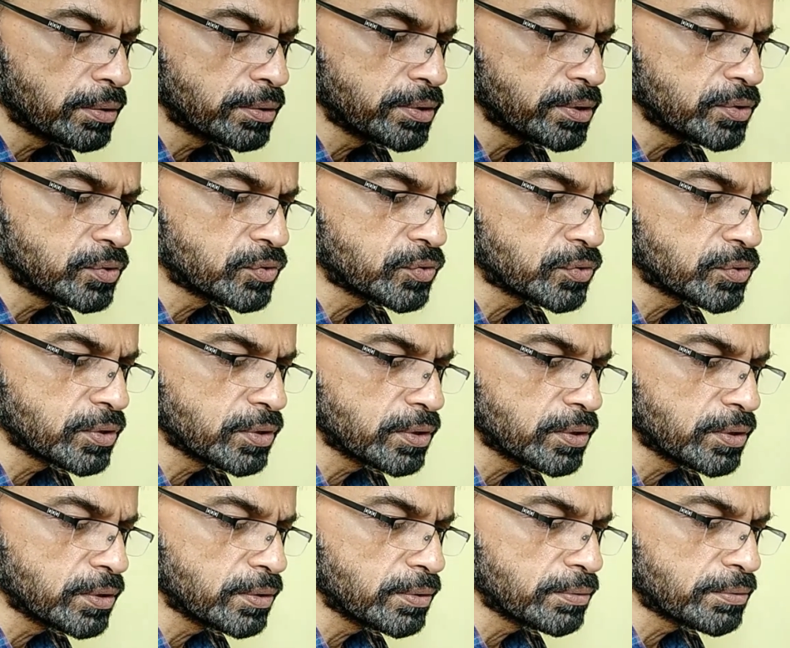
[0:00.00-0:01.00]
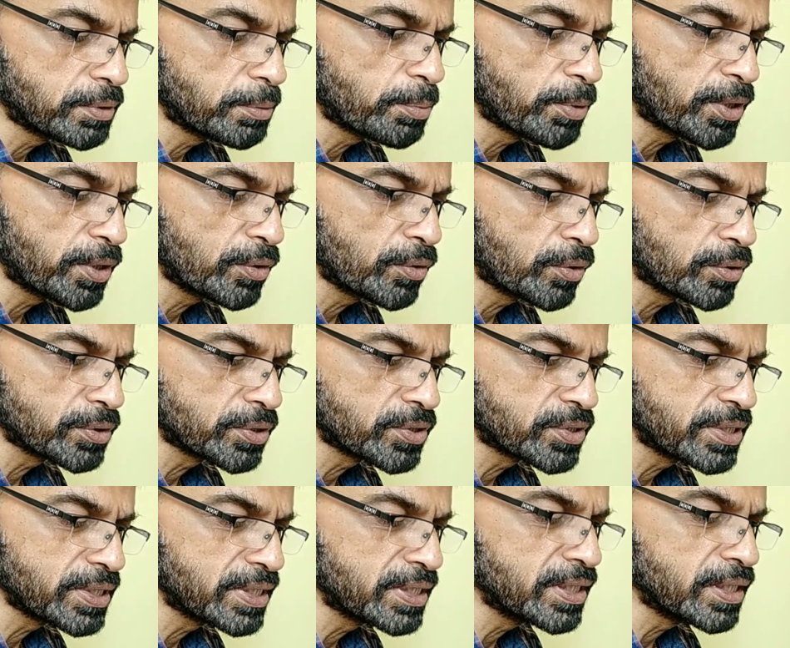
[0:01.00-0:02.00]
this depending on the
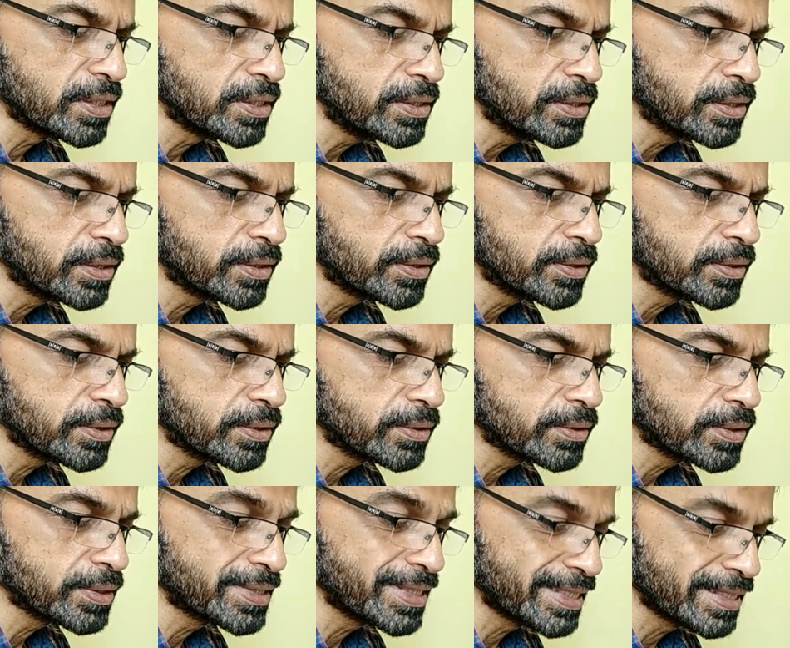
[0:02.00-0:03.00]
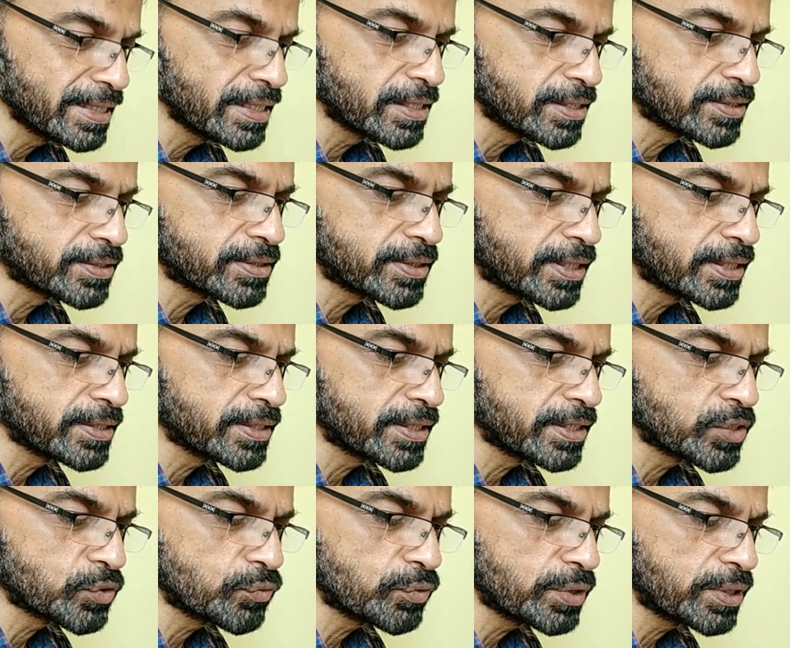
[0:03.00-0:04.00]
signals rather
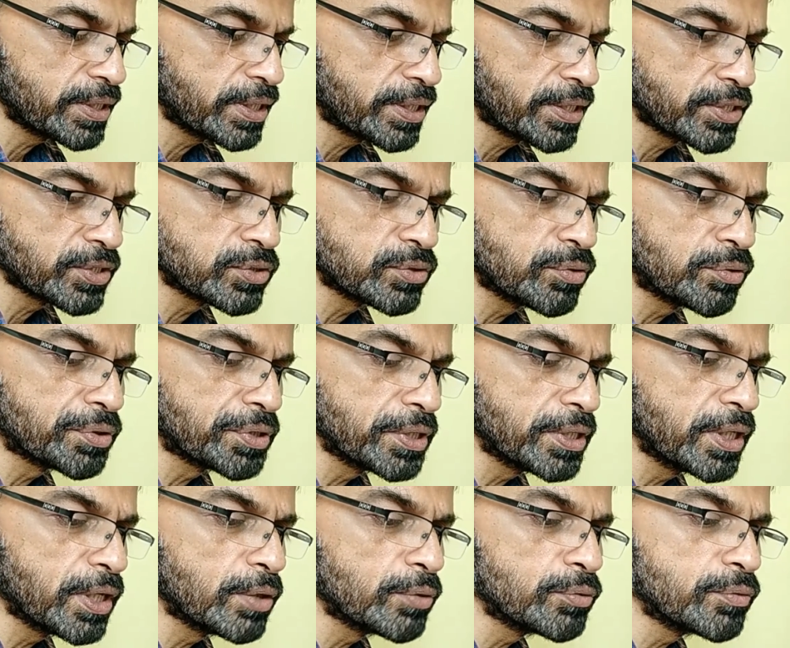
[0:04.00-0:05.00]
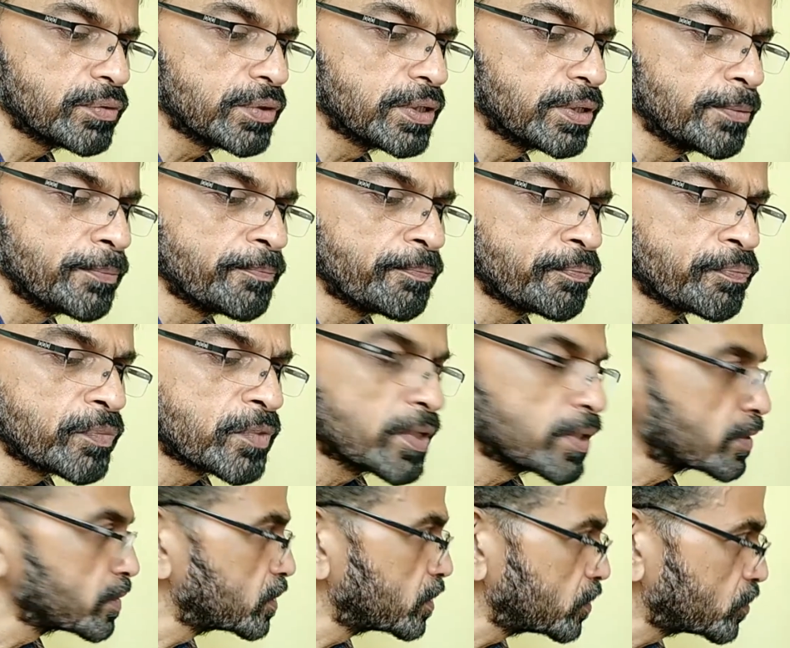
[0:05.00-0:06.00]
S1T and S0T, how
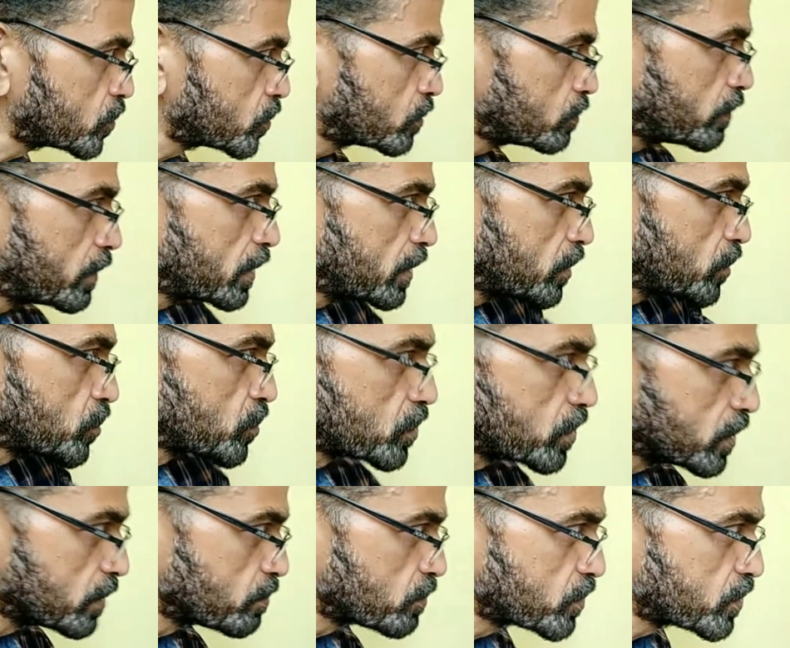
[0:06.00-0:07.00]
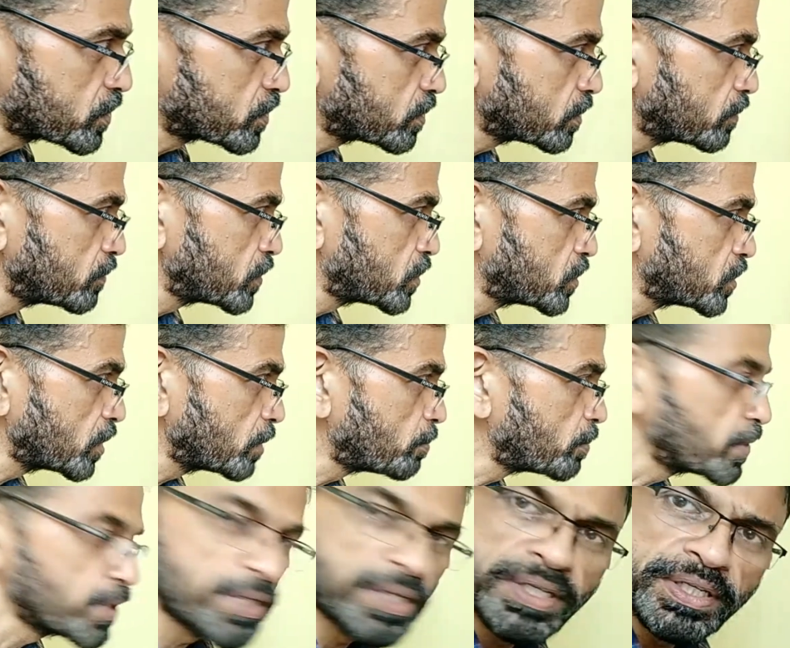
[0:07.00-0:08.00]
these various terms which
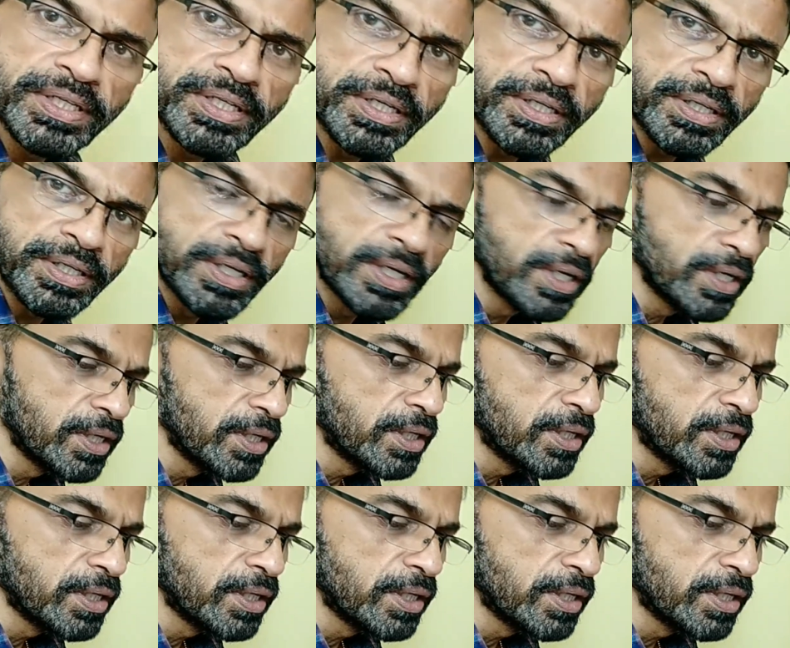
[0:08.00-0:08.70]
appear here,